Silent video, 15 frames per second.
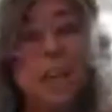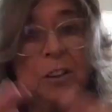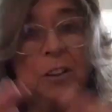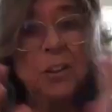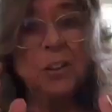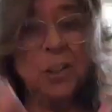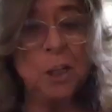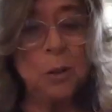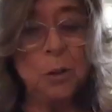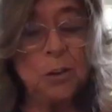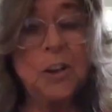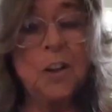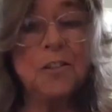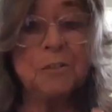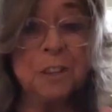she used
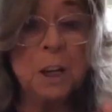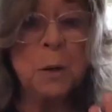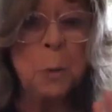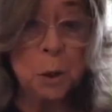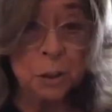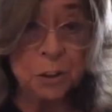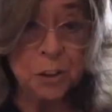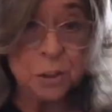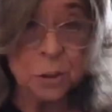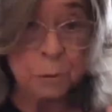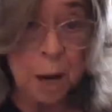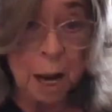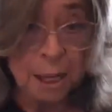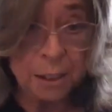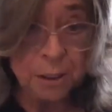3 words to
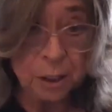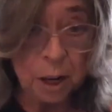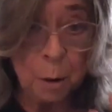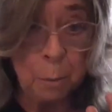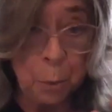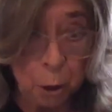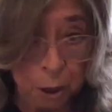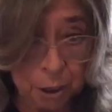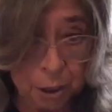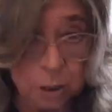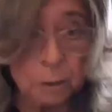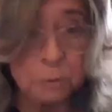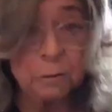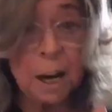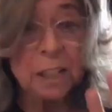write a book,
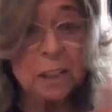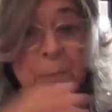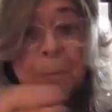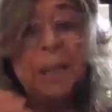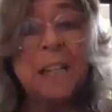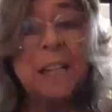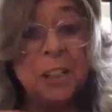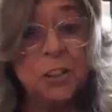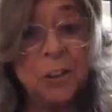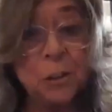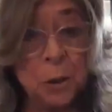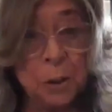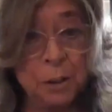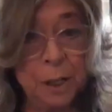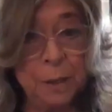begin a
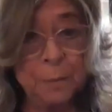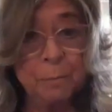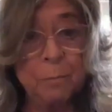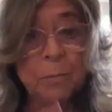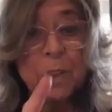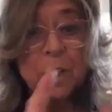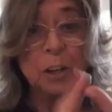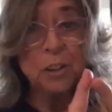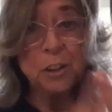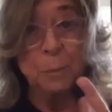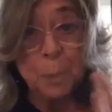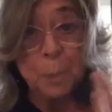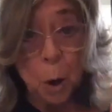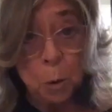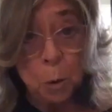story:
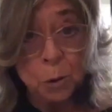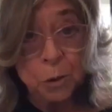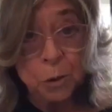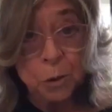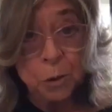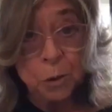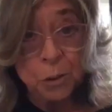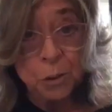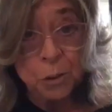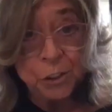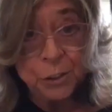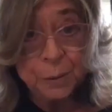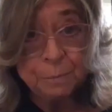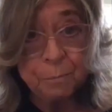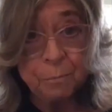suppose
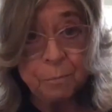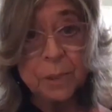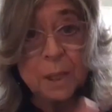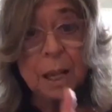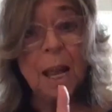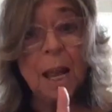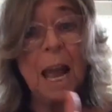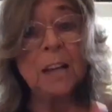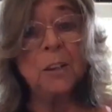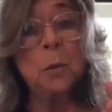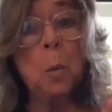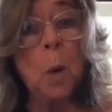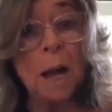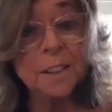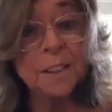and
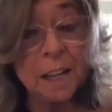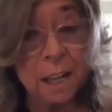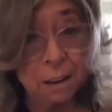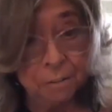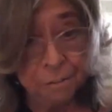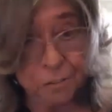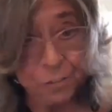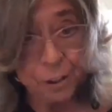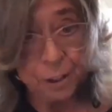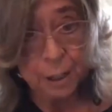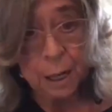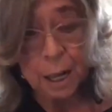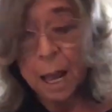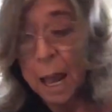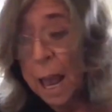what if.
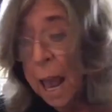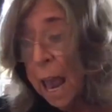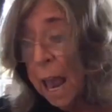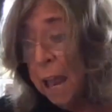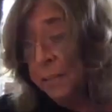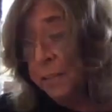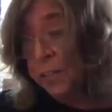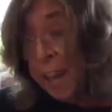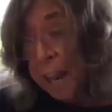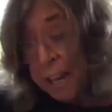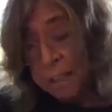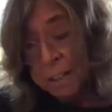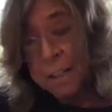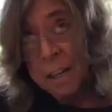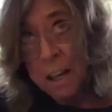And
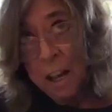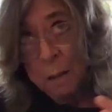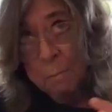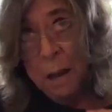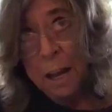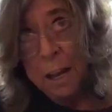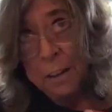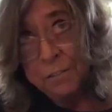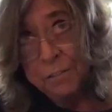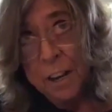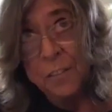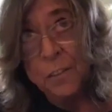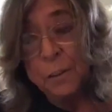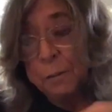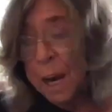then my friend, the
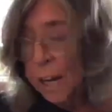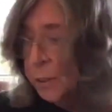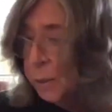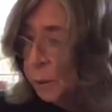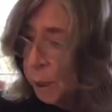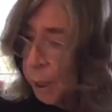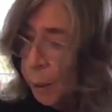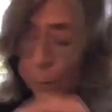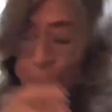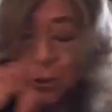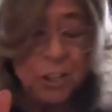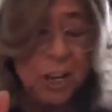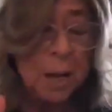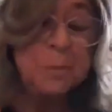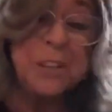writer,
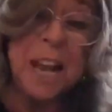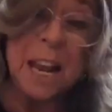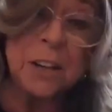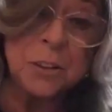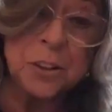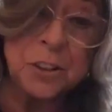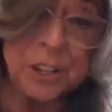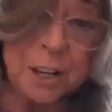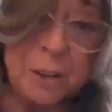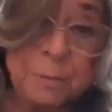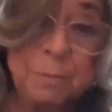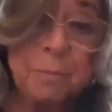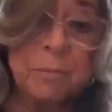James Anderson,